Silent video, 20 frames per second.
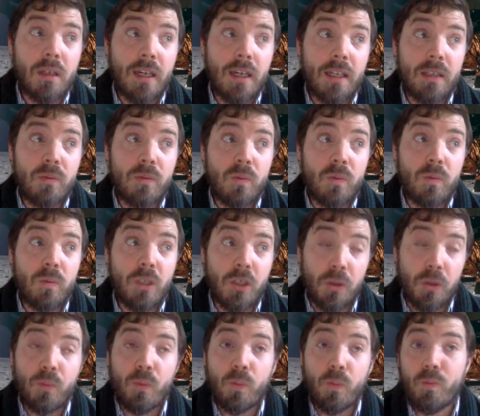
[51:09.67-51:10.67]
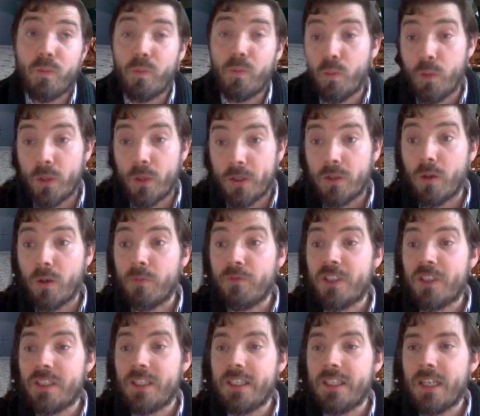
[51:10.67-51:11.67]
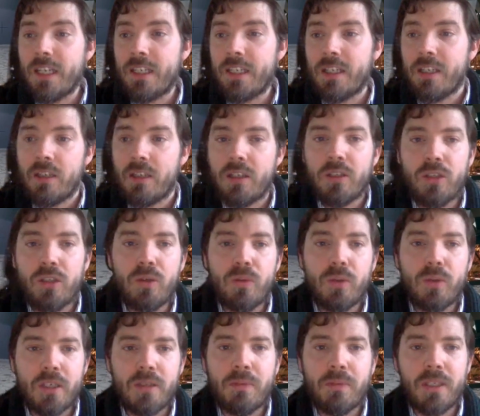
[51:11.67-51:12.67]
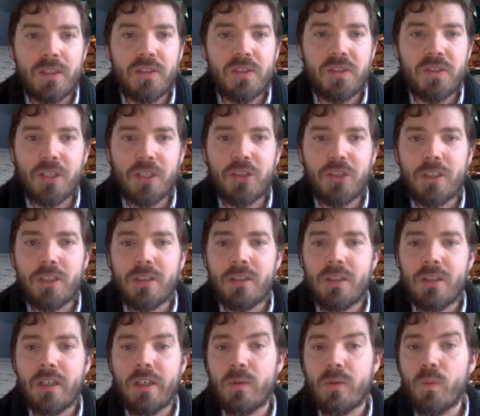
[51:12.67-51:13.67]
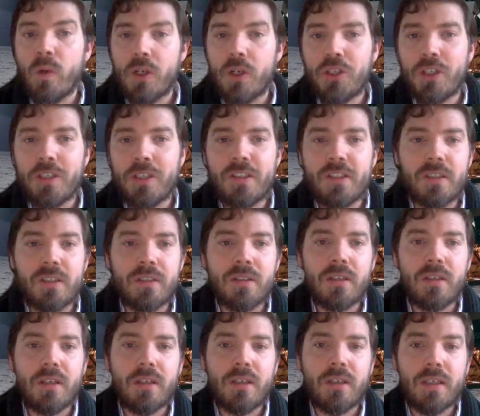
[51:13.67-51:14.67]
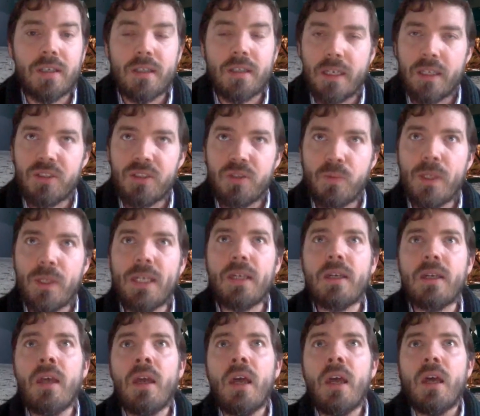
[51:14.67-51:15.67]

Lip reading: And, we're obviously getting a new administration in Washington next week.